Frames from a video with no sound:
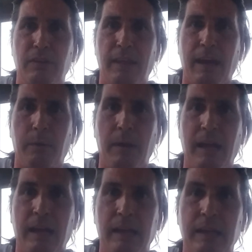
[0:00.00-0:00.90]
that
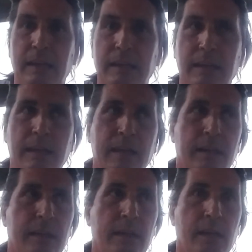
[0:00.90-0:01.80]
way?
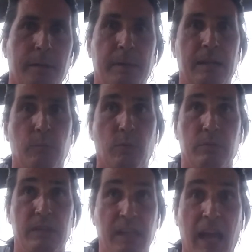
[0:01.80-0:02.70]
I'm like, well,
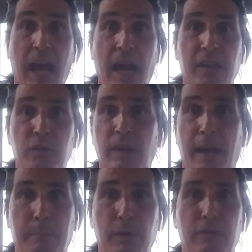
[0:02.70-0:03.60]
yeah, you got to
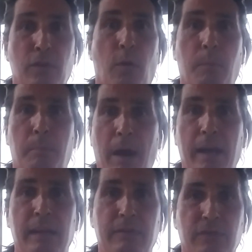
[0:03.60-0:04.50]
move your whole
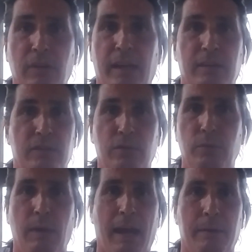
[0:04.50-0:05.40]
body for like
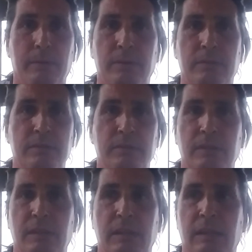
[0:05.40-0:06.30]
2 hours.
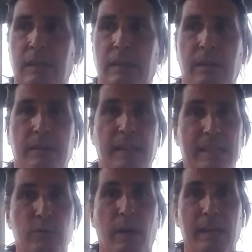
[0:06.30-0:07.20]
That's
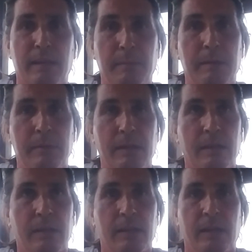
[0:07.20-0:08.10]
quite a commitment.
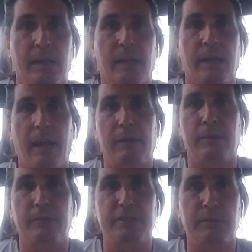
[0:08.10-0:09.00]
And I don't know
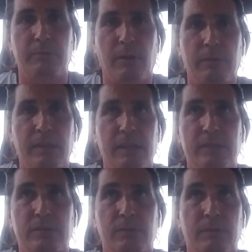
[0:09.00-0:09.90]
if she wrote
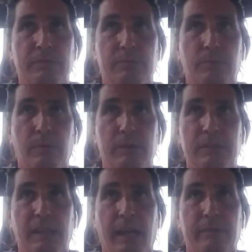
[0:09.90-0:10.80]
this or where she
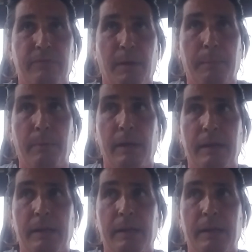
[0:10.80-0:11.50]
got it from, but